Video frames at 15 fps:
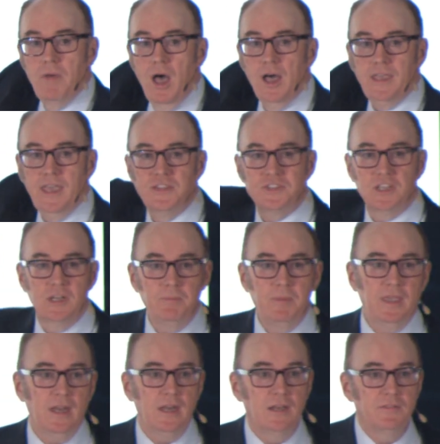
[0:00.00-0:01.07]
Markets at the
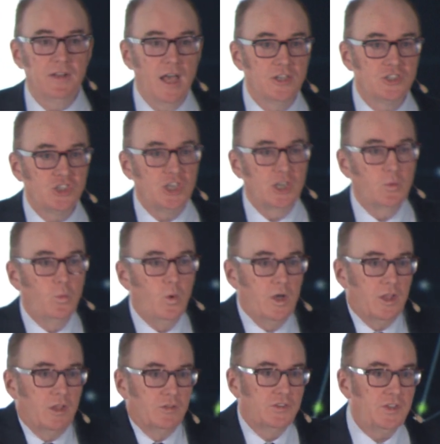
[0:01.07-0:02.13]
beginning of last year
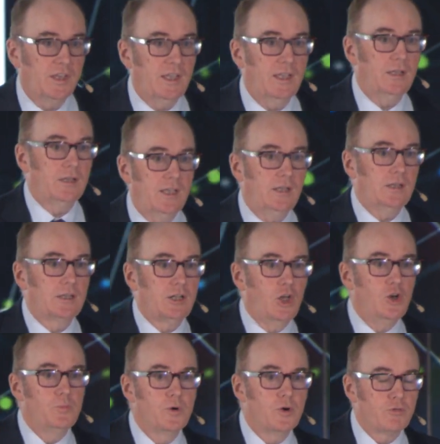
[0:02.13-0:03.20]
were thinking
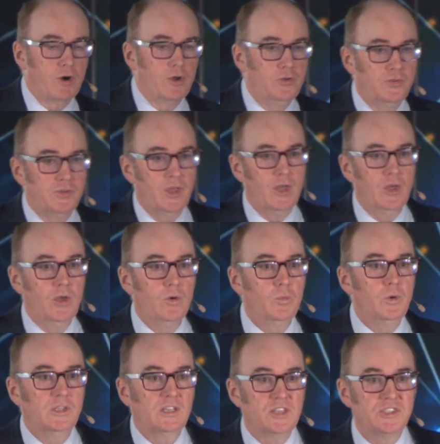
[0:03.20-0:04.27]
global growth
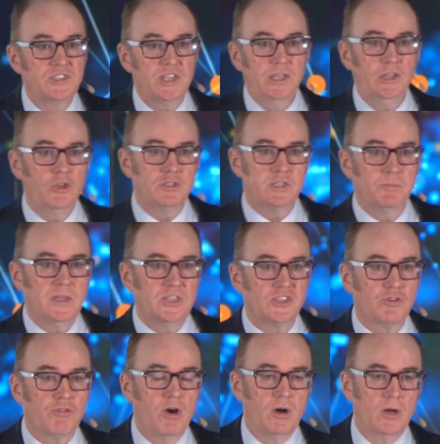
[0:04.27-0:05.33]
would continue to be
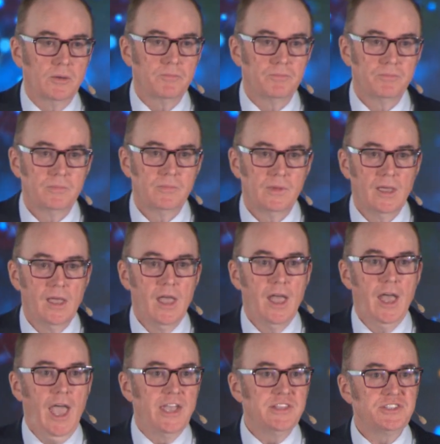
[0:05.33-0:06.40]
strong.
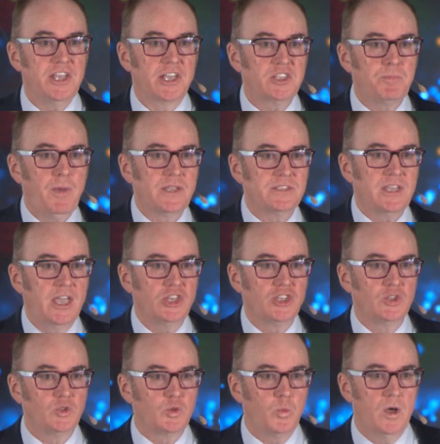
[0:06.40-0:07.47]
Hence,
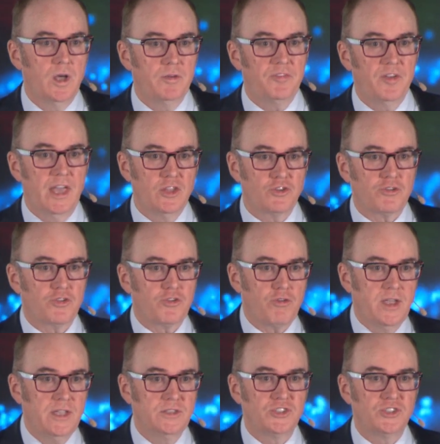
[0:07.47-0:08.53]
expectations were for interest
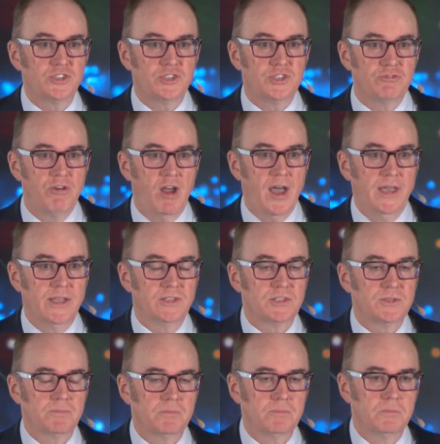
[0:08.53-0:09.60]
rates to rise.
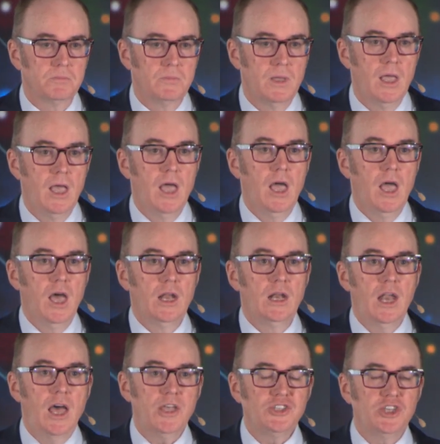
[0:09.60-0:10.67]

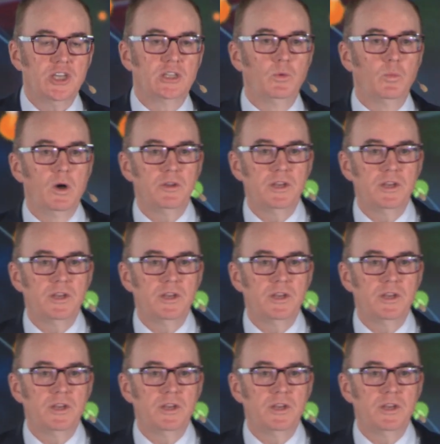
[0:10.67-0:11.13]
Last year, the world